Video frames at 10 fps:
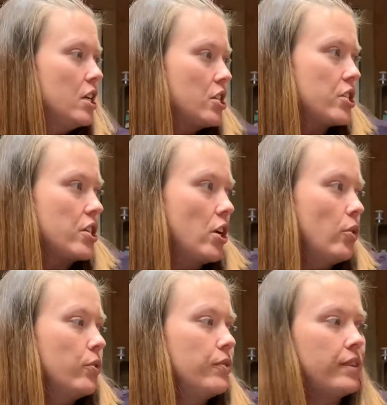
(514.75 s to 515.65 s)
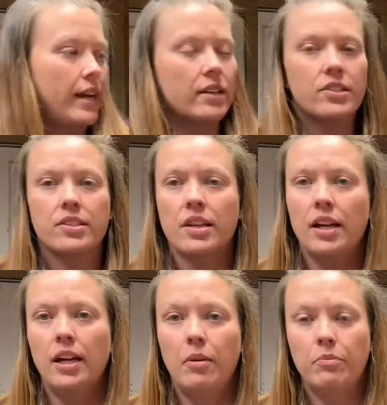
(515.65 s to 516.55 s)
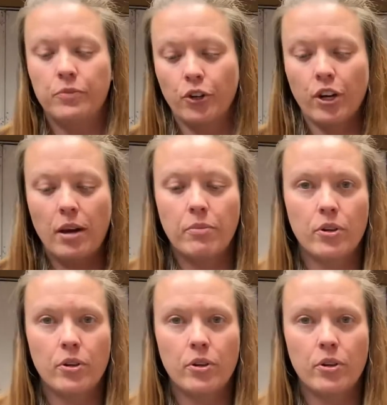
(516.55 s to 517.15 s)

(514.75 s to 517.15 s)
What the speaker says: So next, your cup